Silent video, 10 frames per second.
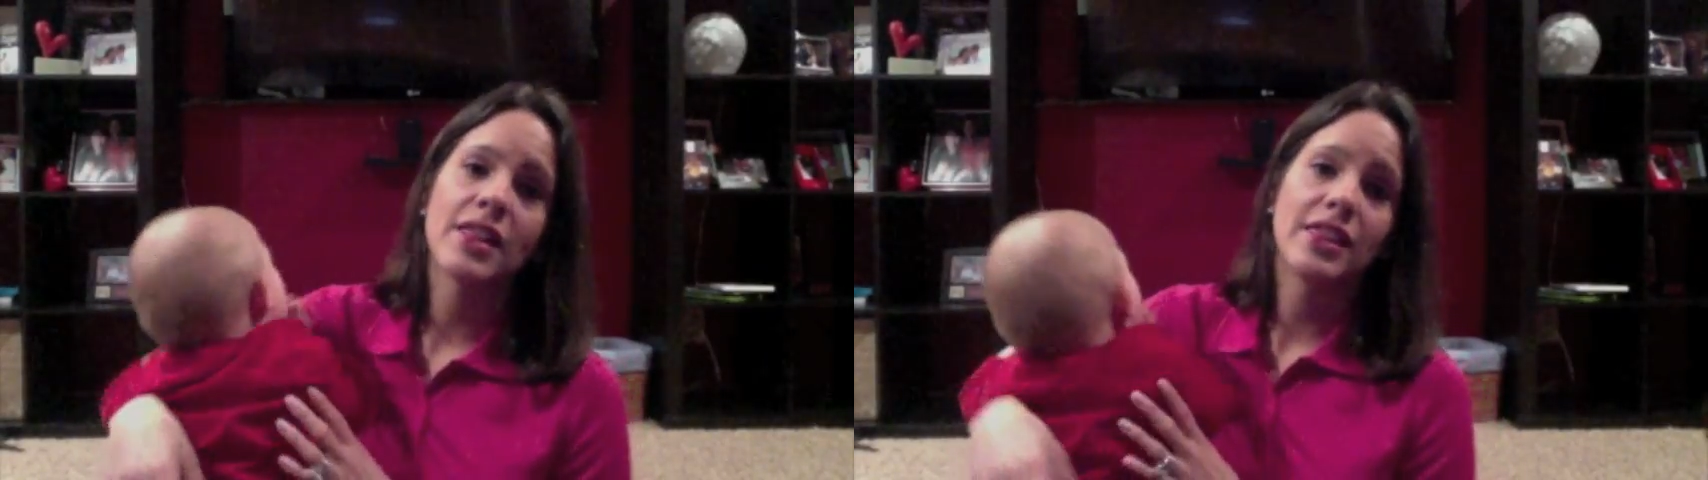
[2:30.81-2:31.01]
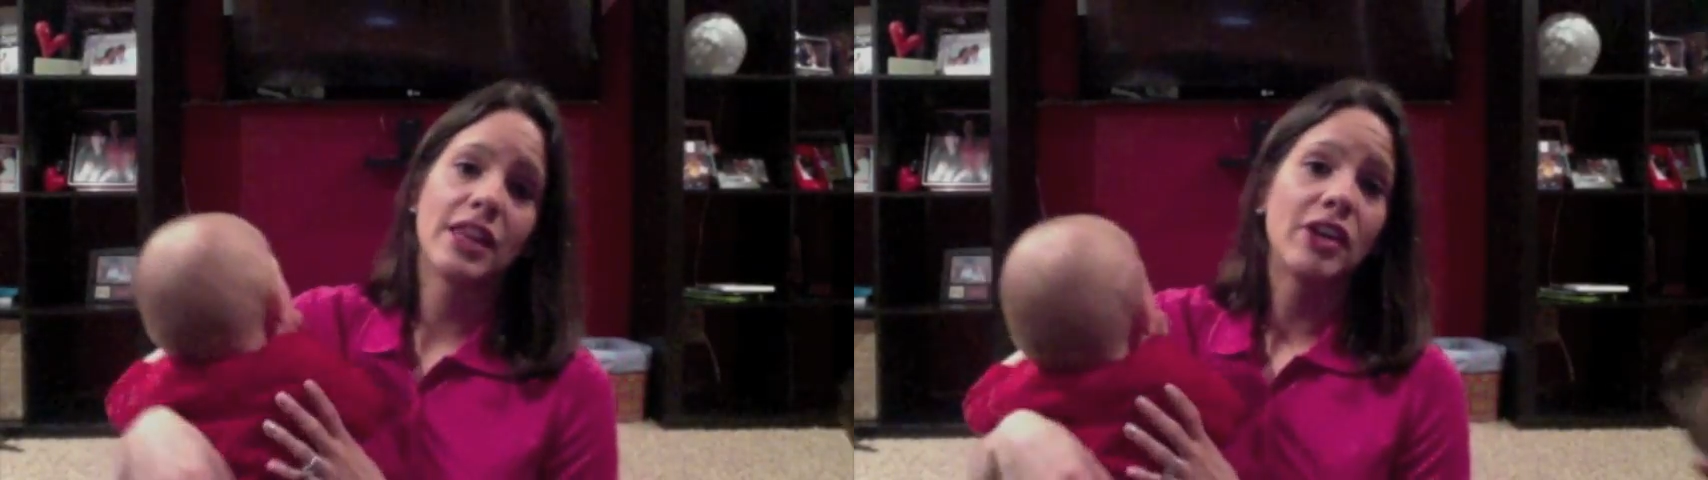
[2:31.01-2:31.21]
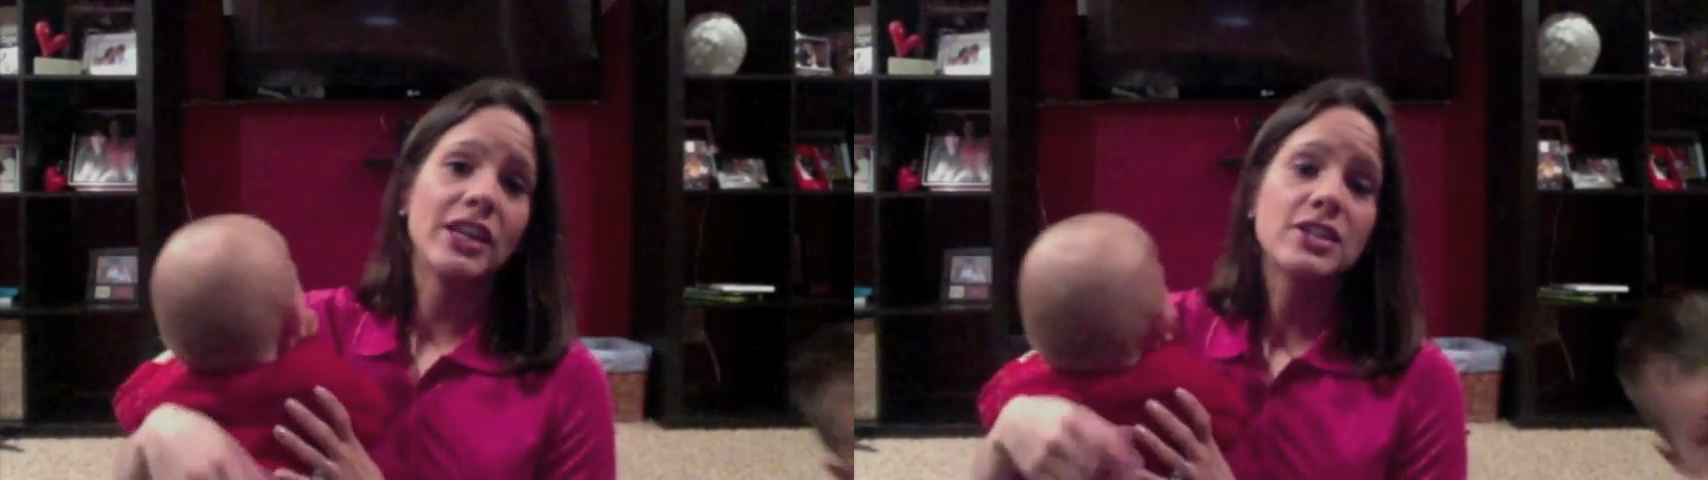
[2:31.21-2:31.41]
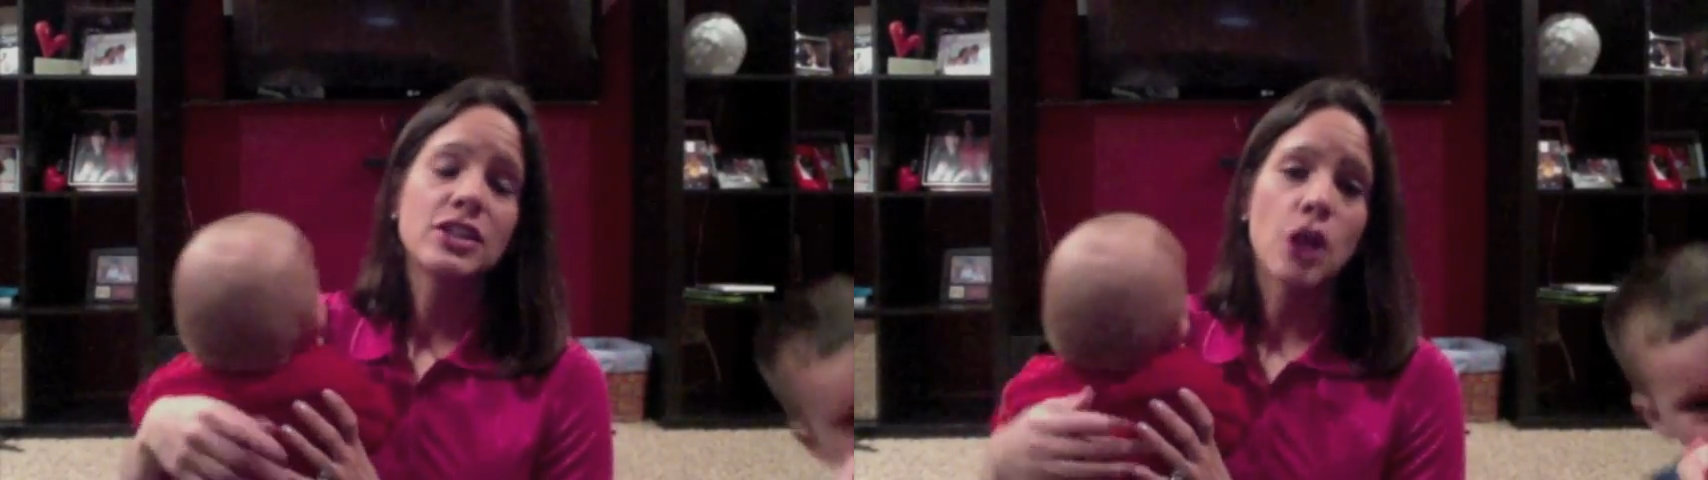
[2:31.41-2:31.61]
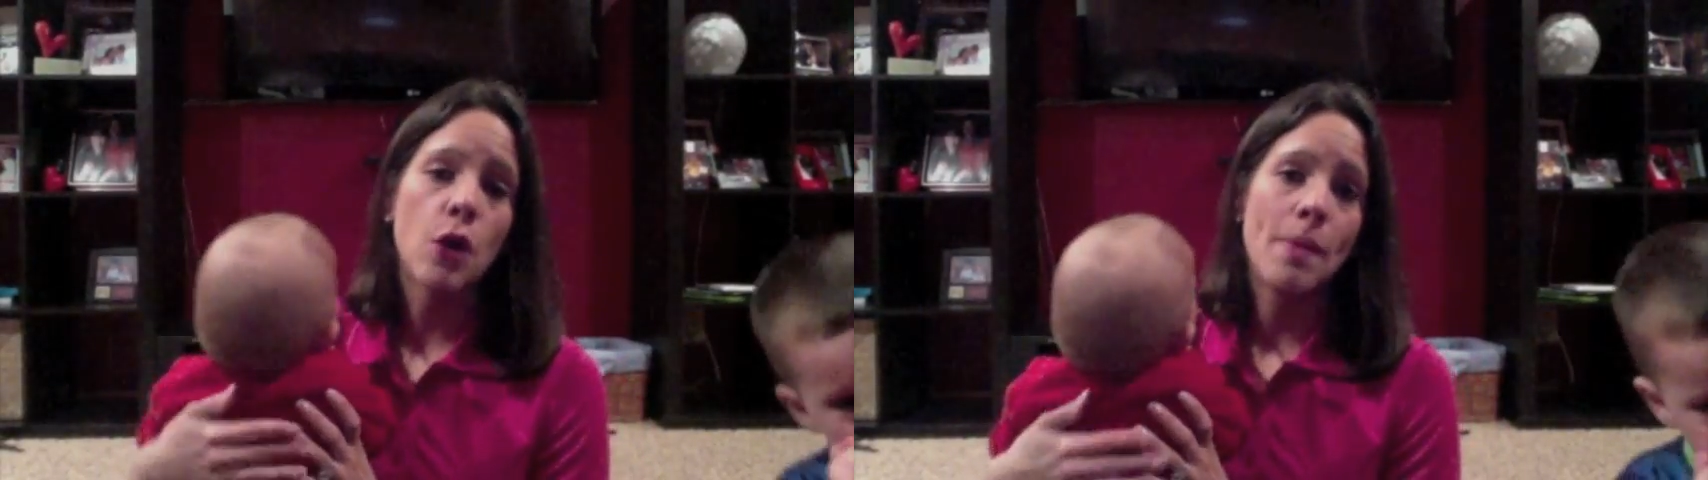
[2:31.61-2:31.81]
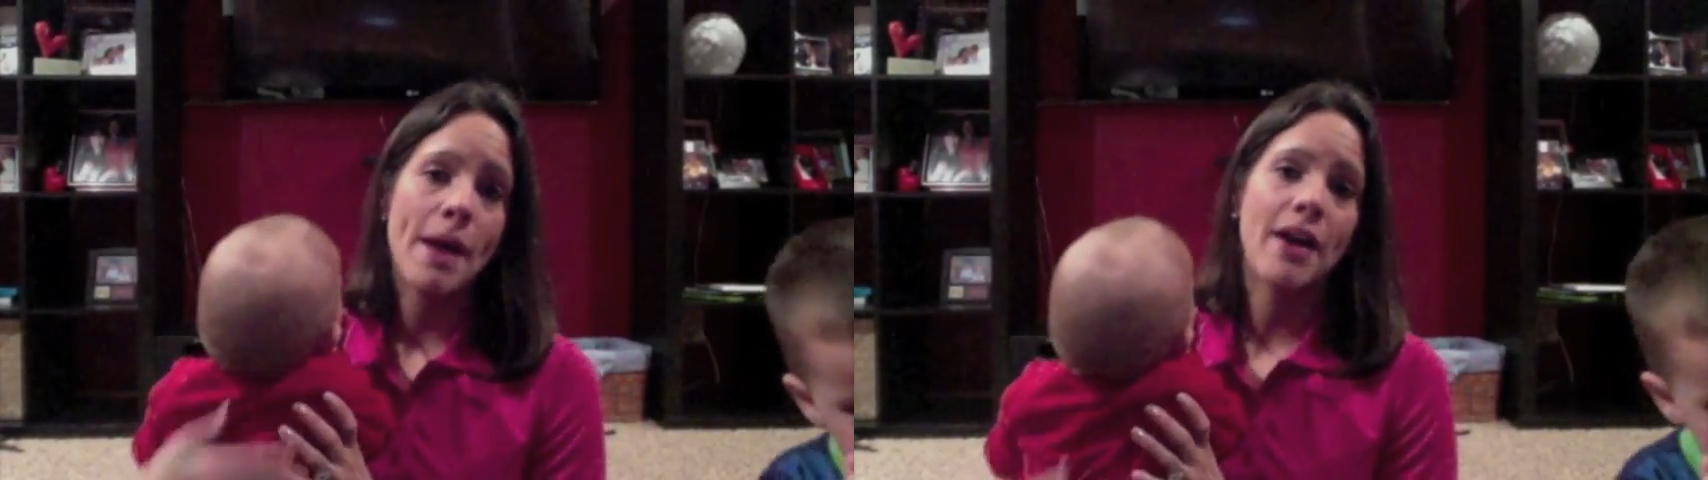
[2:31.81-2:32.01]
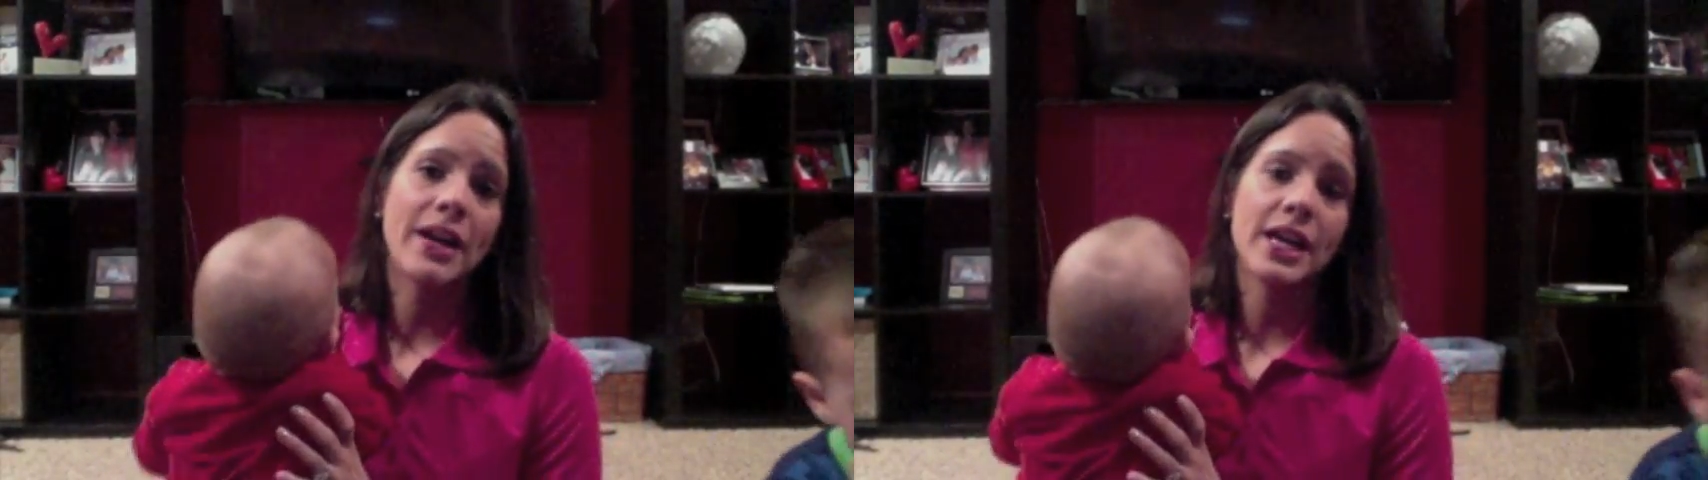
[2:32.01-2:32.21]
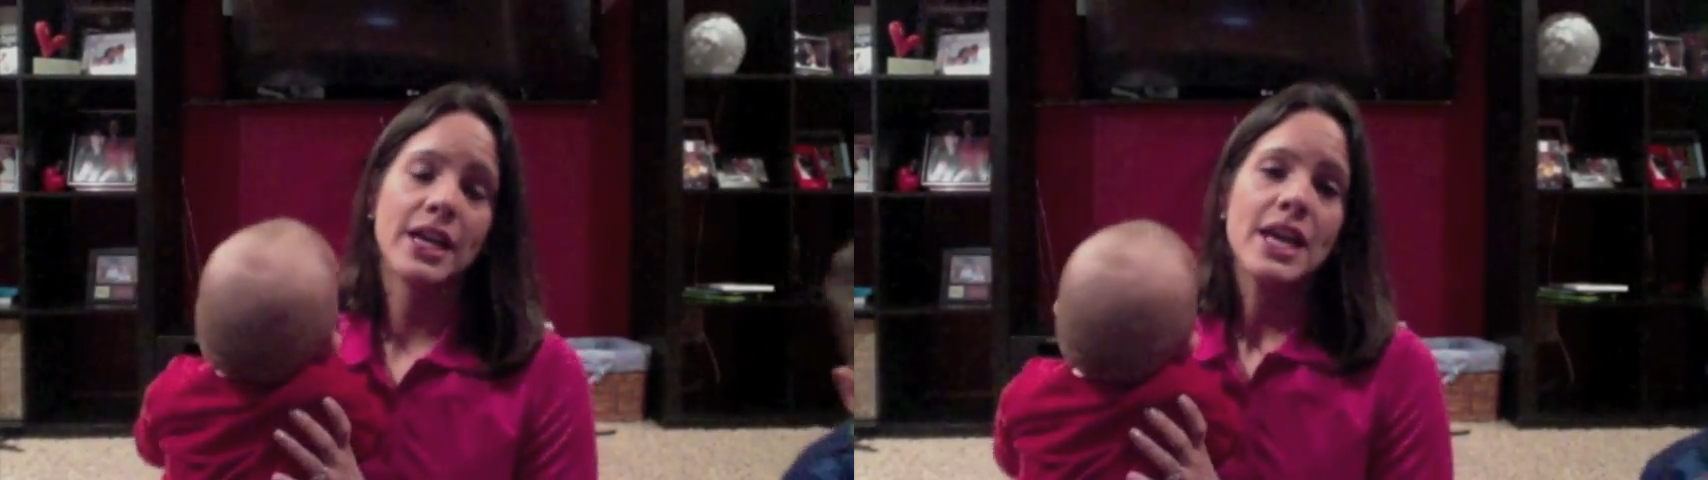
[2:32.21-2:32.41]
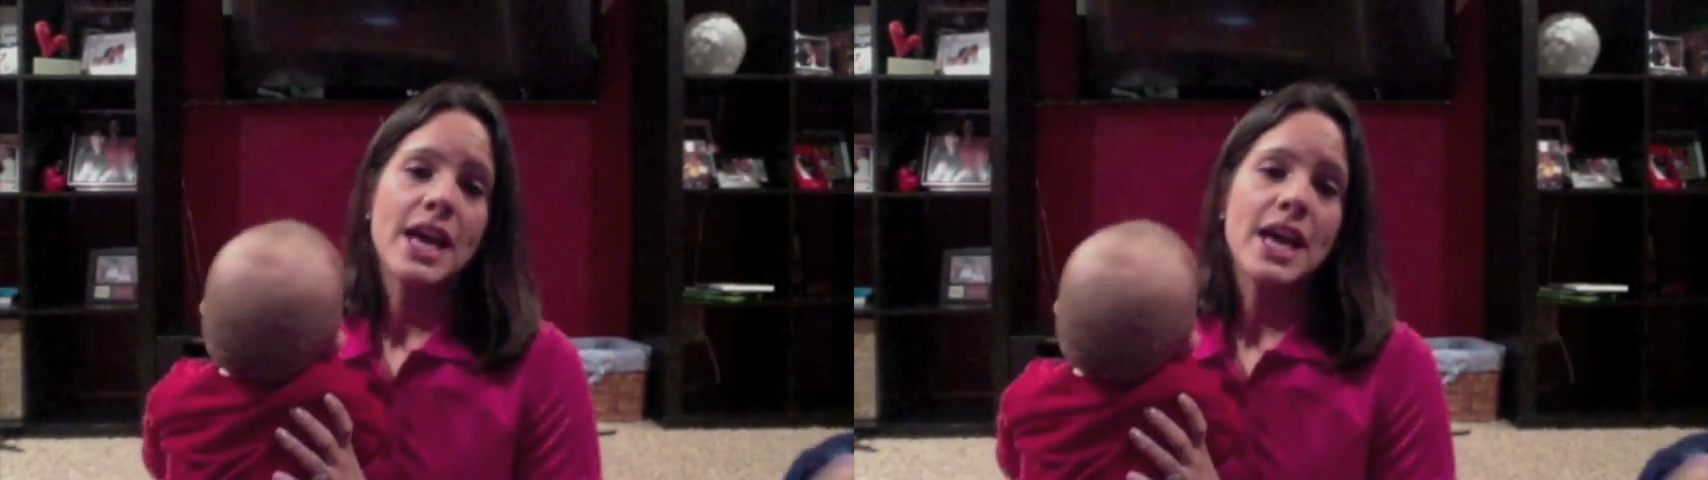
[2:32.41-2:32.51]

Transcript: there is to know about it.